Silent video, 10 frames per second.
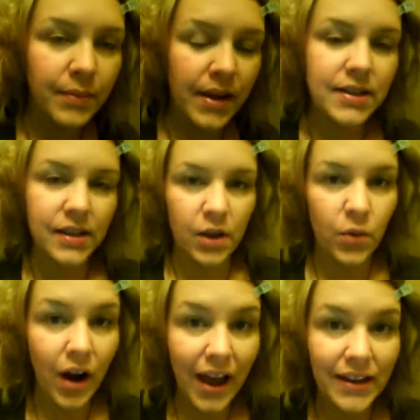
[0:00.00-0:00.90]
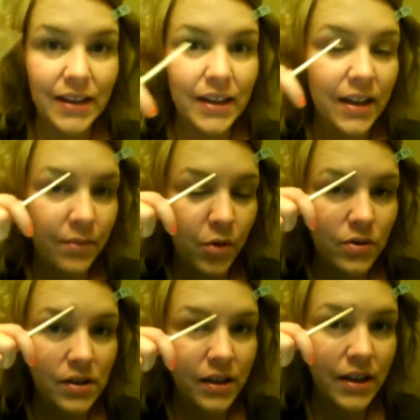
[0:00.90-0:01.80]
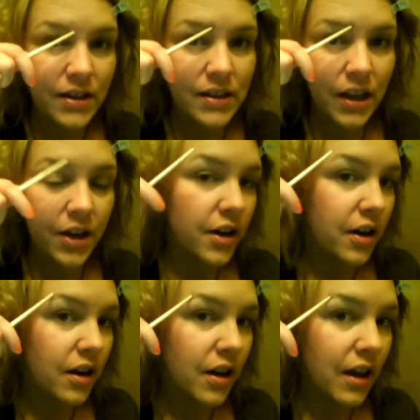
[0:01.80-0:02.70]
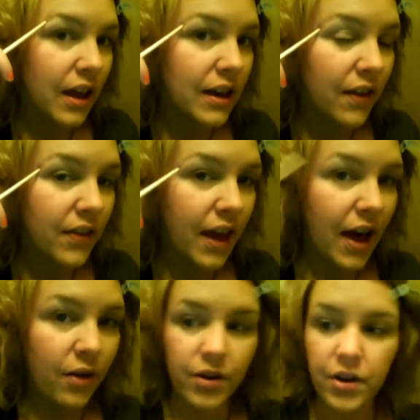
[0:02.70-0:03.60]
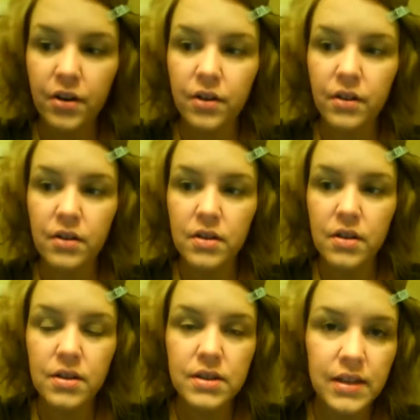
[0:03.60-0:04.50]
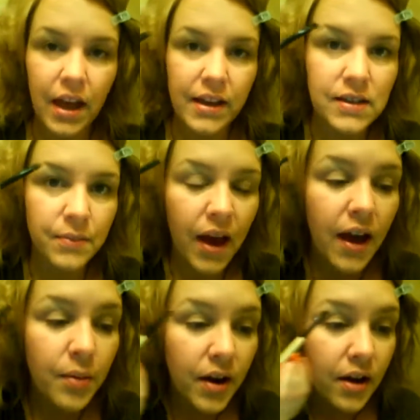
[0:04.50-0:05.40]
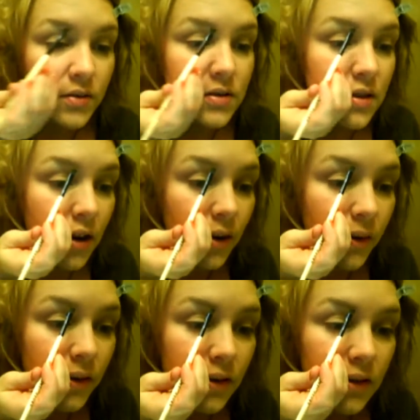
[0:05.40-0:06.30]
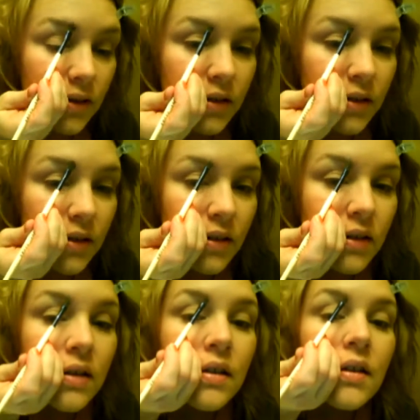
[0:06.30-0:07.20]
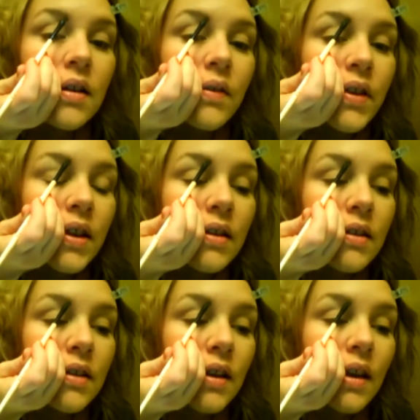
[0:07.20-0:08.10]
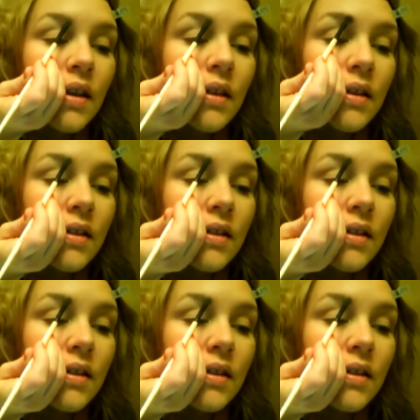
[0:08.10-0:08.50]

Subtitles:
And basically where I need it mostly is here and on the outer sides of my eyebrows. So, hope you can see.